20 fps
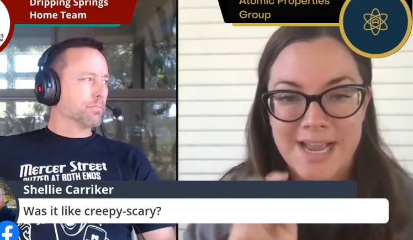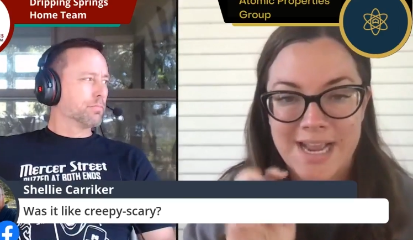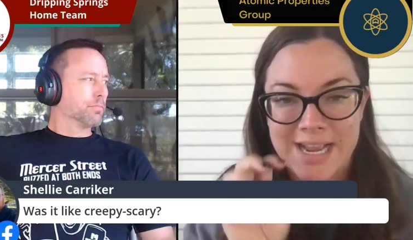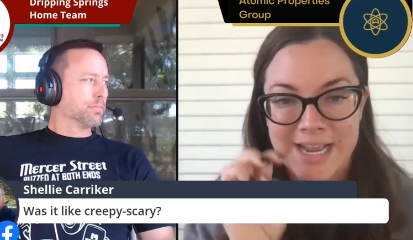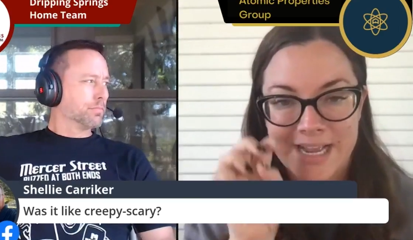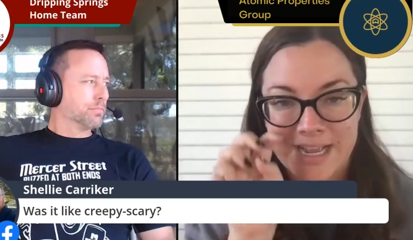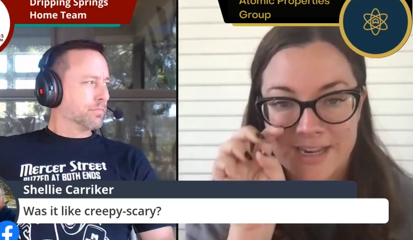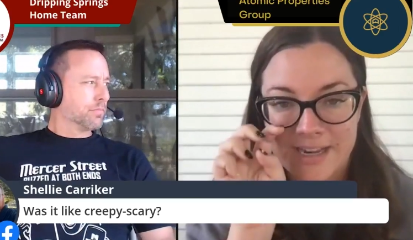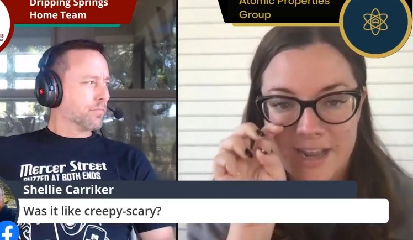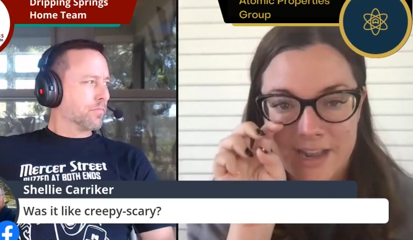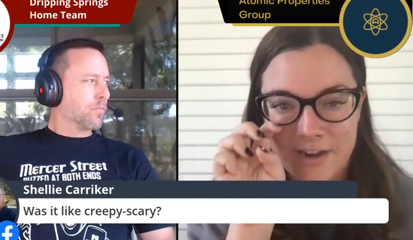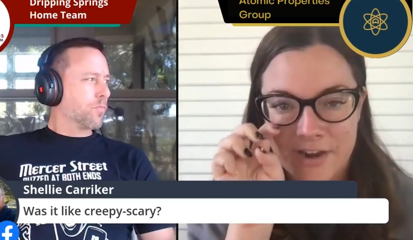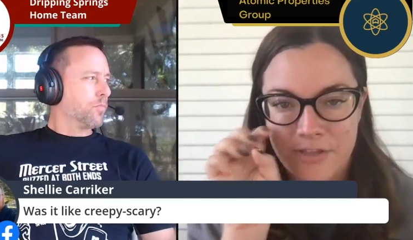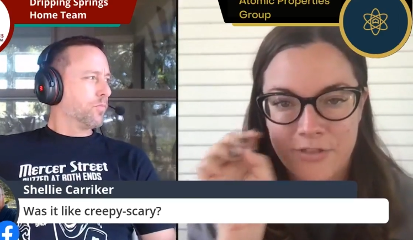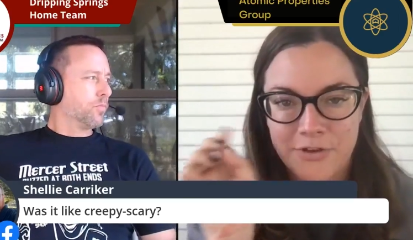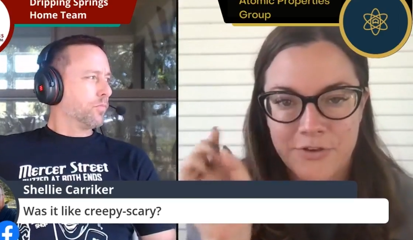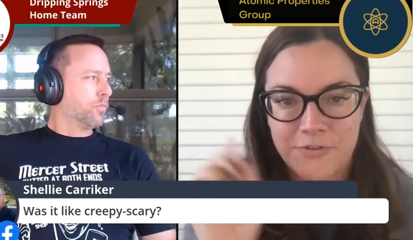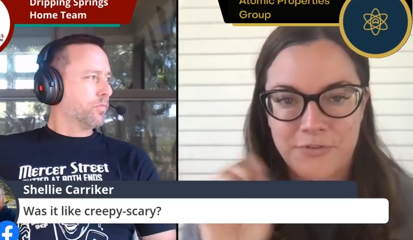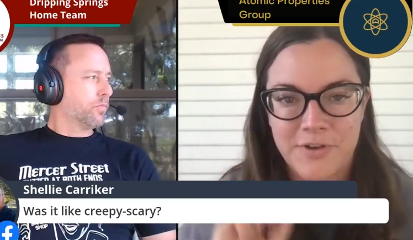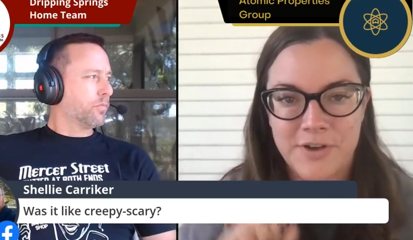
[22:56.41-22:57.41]
Speaker 1: And
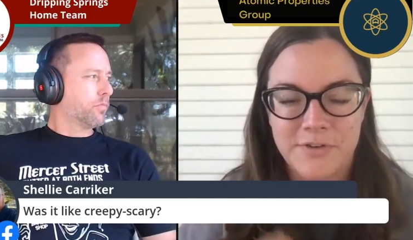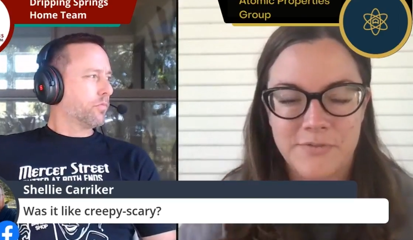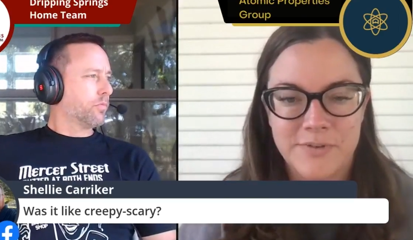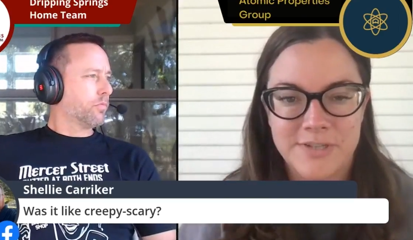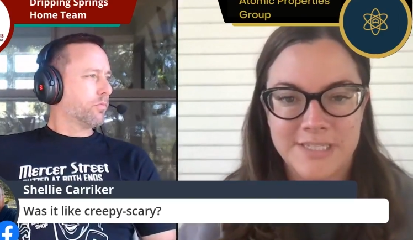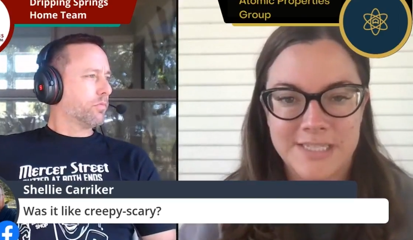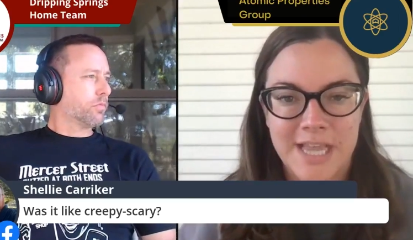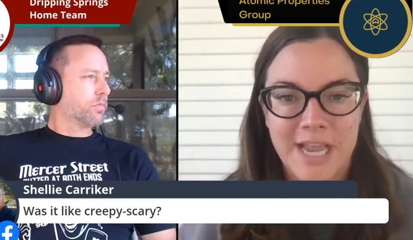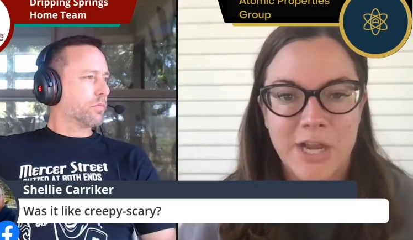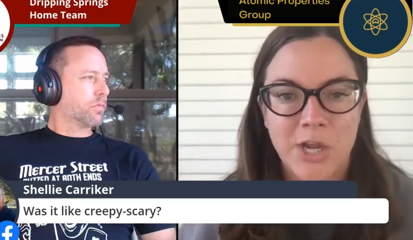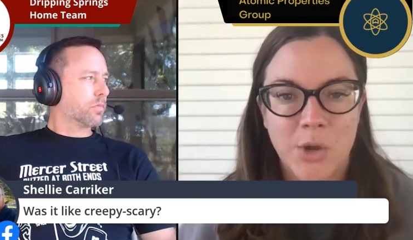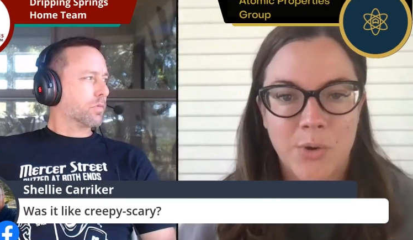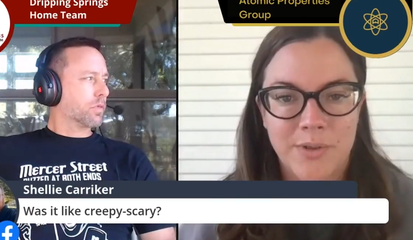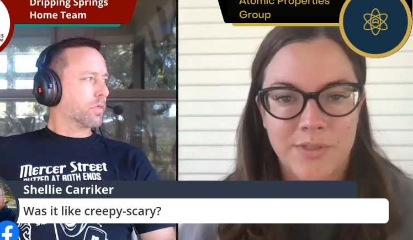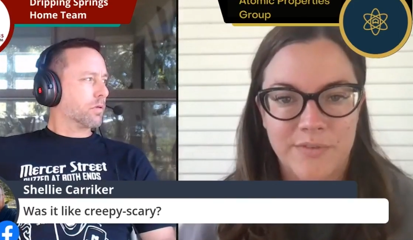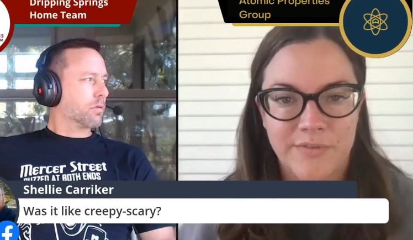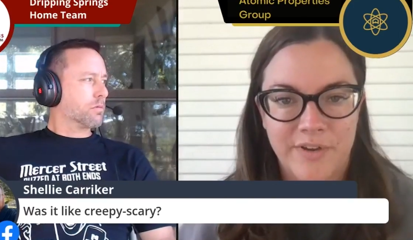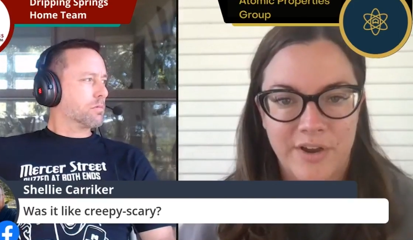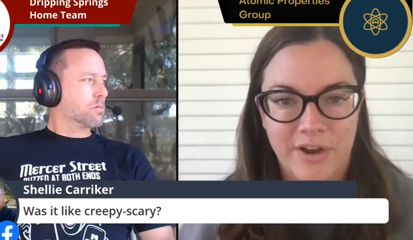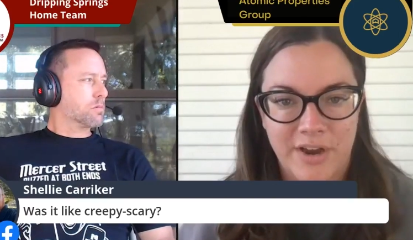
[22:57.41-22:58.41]
another friend was like, go
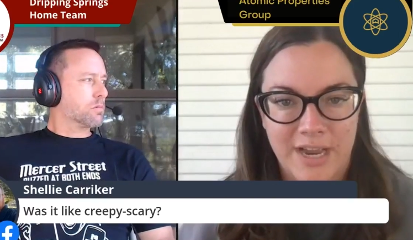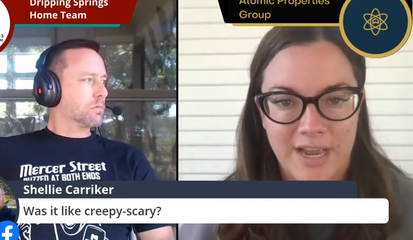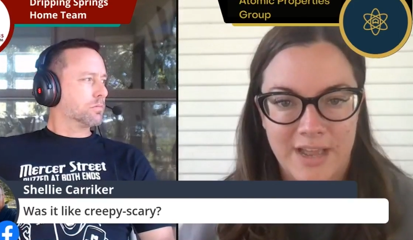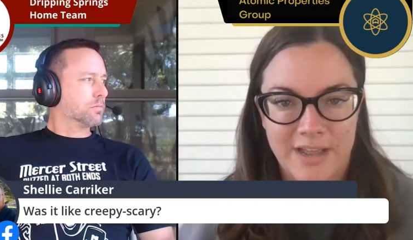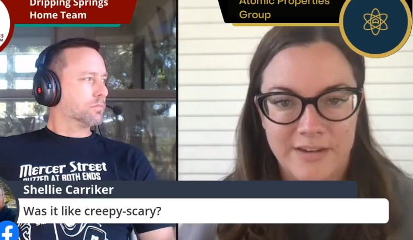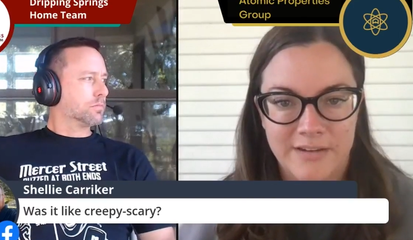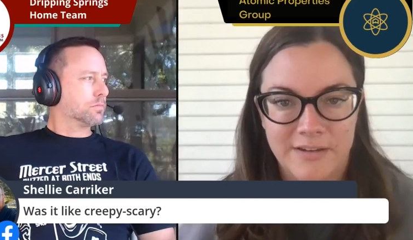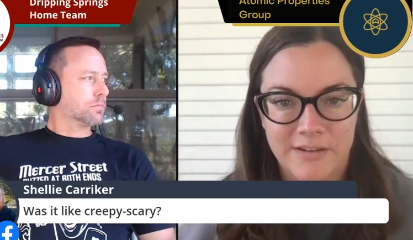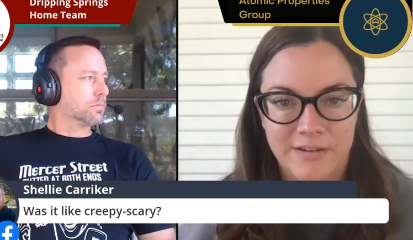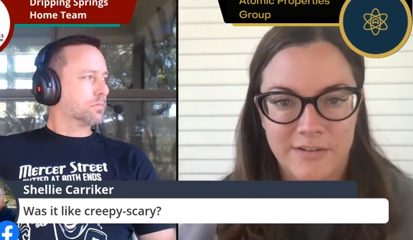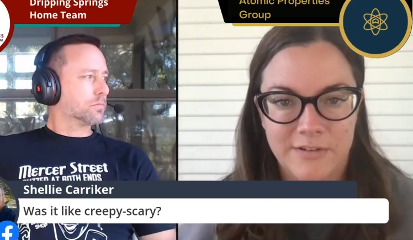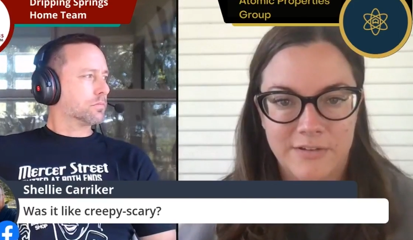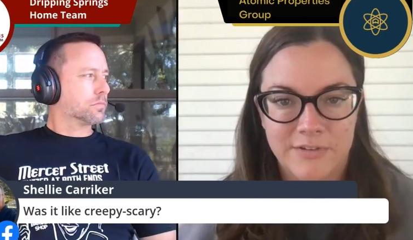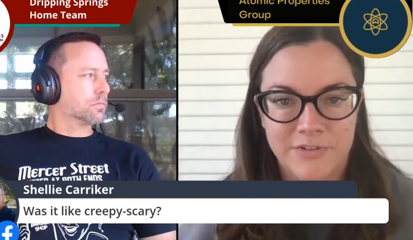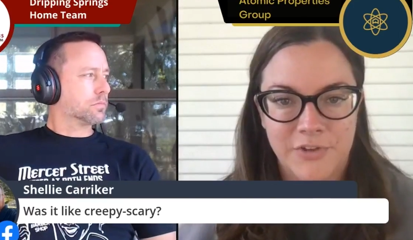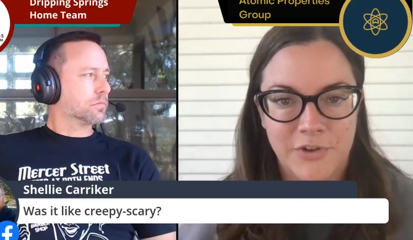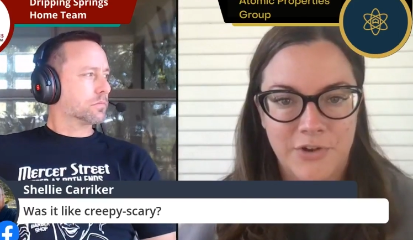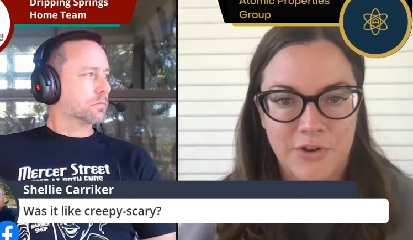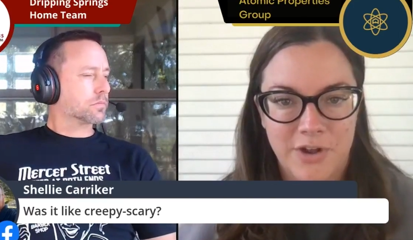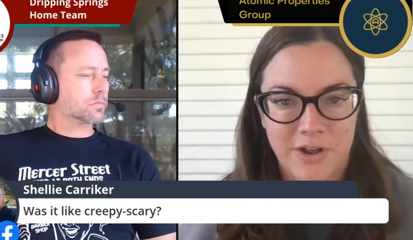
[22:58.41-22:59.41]
at the very end
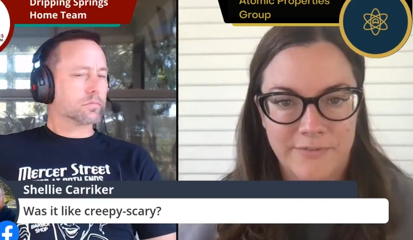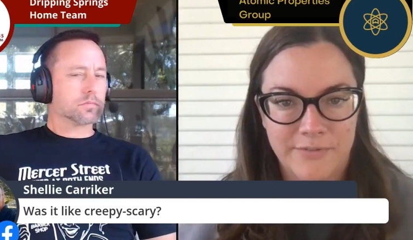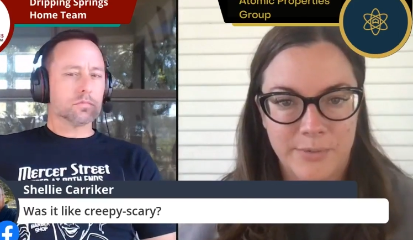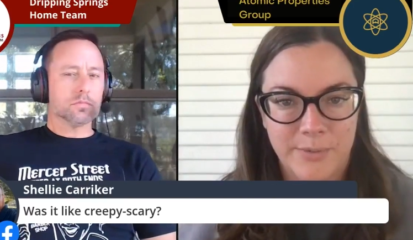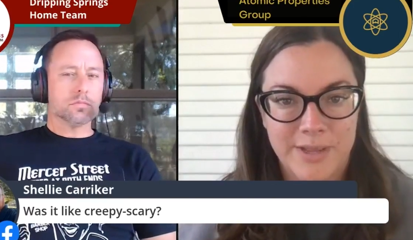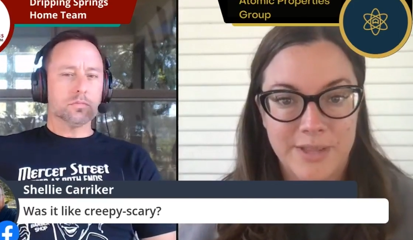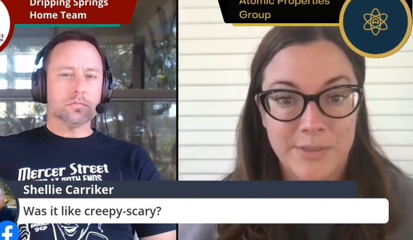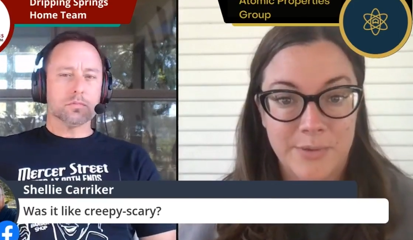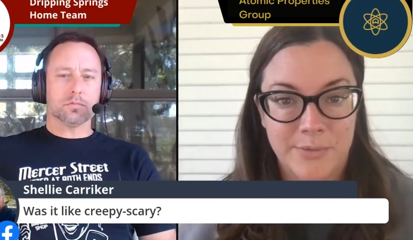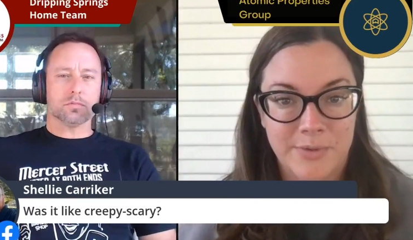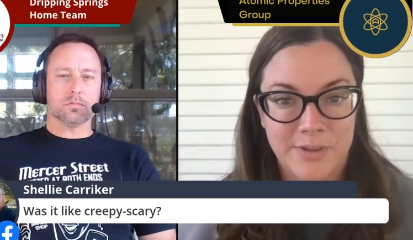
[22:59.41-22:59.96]
so you don't have to wait in the